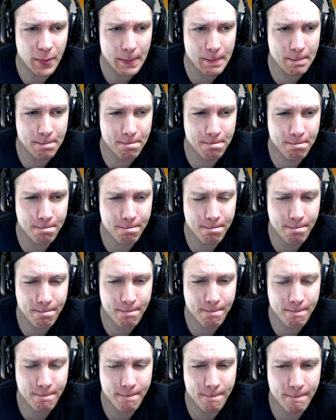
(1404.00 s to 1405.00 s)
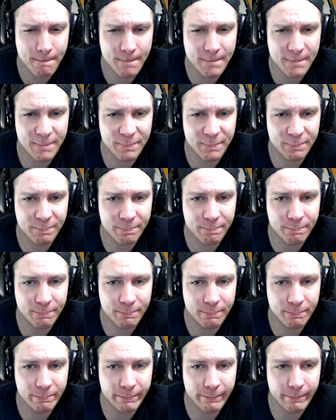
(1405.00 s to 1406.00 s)

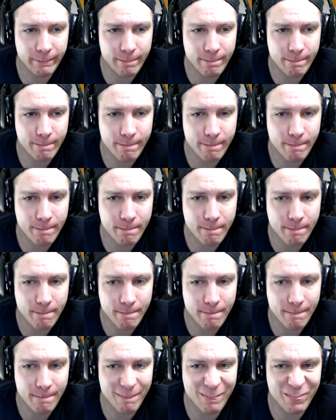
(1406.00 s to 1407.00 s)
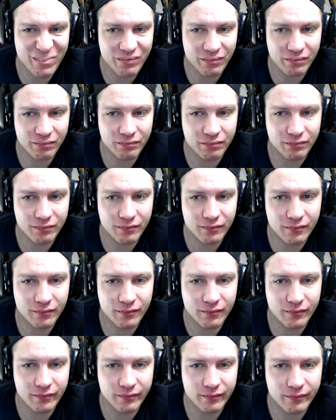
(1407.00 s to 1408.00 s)

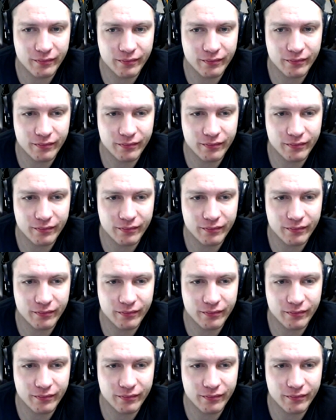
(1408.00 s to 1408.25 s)
(no one is talking)